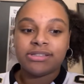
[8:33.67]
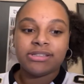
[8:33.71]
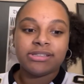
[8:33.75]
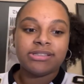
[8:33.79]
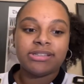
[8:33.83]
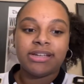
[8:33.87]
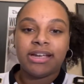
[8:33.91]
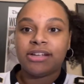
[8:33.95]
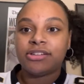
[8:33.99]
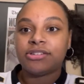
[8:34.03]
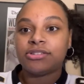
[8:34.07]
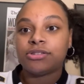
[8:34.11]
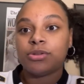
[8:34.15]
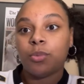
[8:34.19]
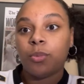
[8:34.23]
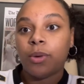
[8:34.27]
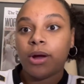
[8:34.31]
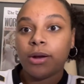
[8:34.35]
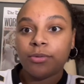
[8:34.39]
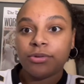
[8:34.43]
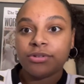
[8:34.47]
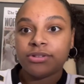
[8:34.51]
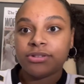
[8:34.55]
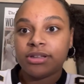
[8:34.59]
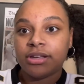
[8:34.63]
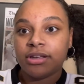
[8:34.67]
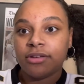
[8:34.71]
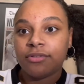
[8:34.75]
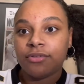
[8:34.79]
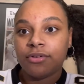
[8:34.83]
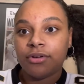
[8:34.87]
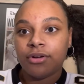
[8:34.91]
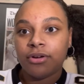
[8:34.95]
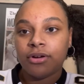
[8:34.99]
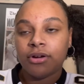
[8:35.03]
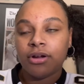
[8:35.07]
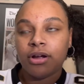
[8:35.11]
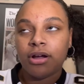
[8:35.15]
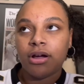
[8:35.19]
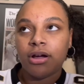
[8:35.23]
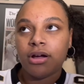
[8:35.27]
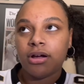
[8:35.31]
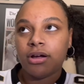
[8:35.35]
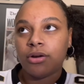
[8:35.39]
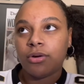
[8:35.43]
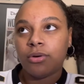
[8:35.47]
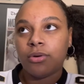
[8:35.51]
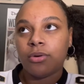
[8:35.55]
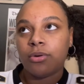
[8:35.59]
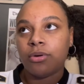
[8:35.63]
the Saints wide receiver
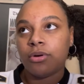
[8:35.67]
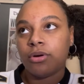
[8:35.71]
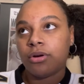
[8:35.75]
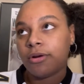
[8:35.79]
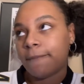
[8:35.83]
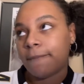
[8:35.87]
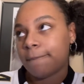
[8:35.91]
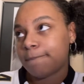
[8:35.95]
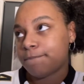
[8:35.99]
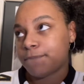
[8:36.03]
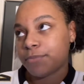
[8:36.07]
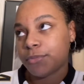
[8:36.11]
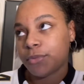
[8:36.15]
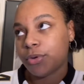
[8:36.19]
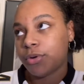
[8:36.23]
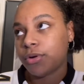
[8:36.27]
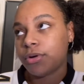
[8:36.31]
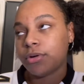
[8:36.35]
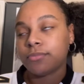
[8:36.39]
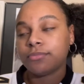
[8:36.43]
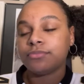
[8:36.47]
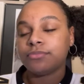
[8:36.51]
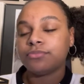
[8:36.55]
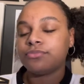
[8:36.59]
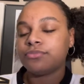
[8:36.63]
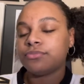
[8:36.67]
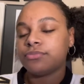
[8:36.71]
core or